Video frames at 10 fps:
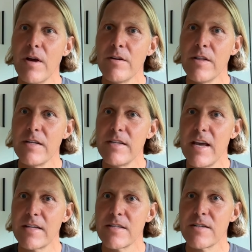under the
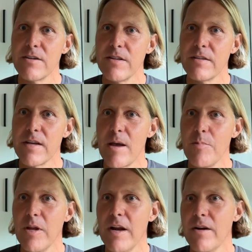text or the
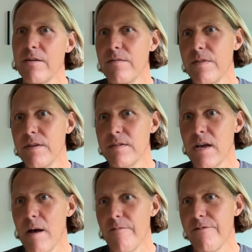type layer, the
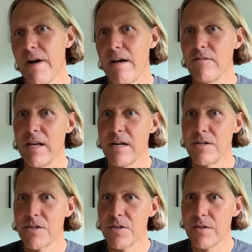top 5
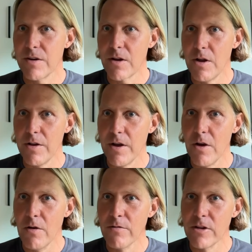layers, they're called
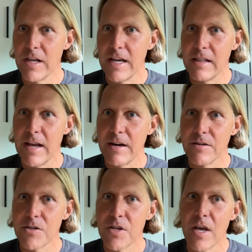overlay
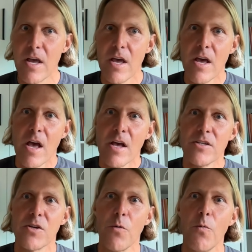layers.
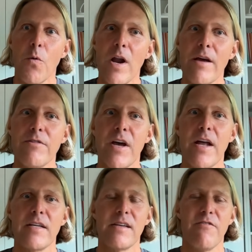So what I've
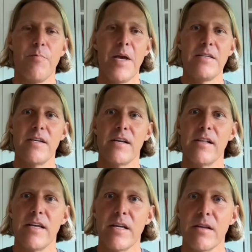done is I've
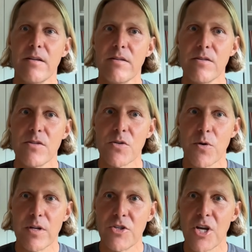basically
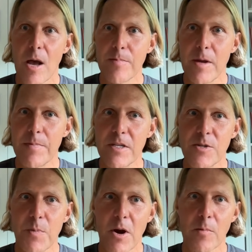sort of chopped up the
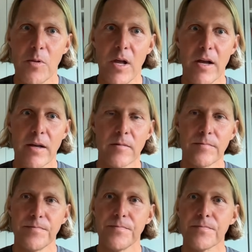spark plug
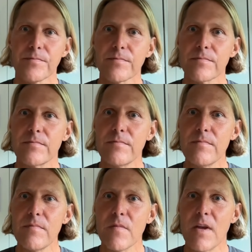
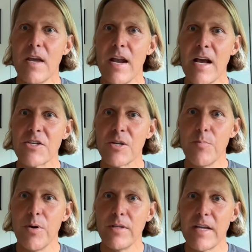and actually
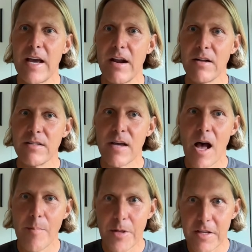put that on
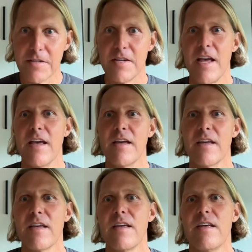top of the snake.